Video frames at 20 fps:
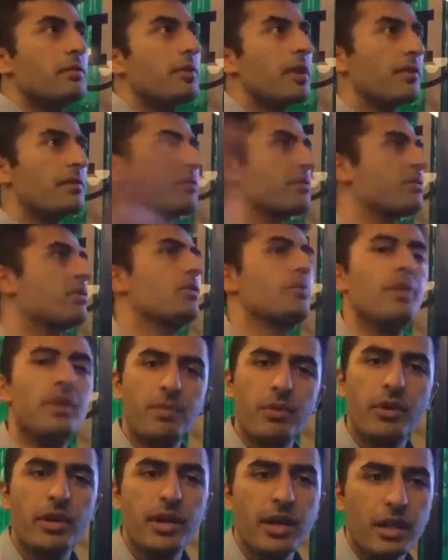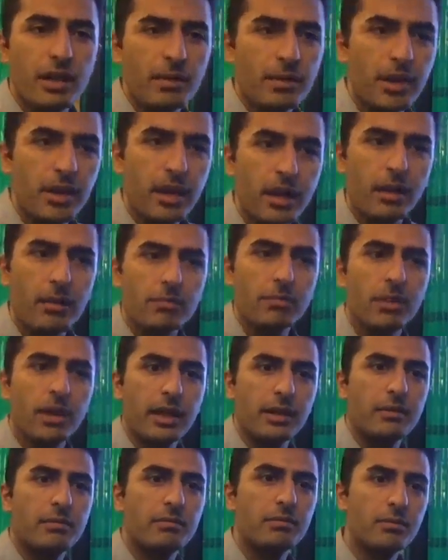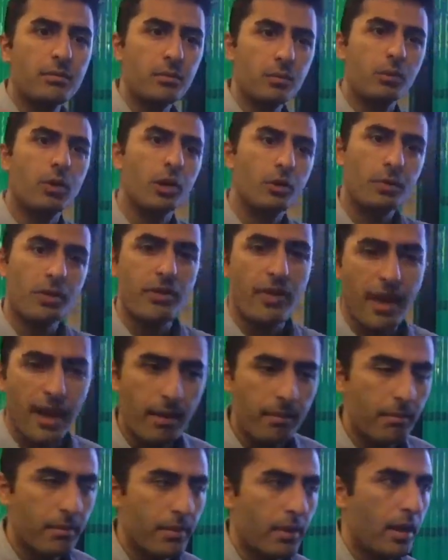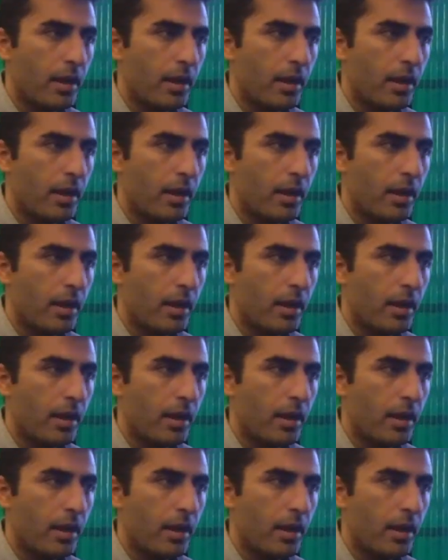So you have two people here. I'm going to work with them.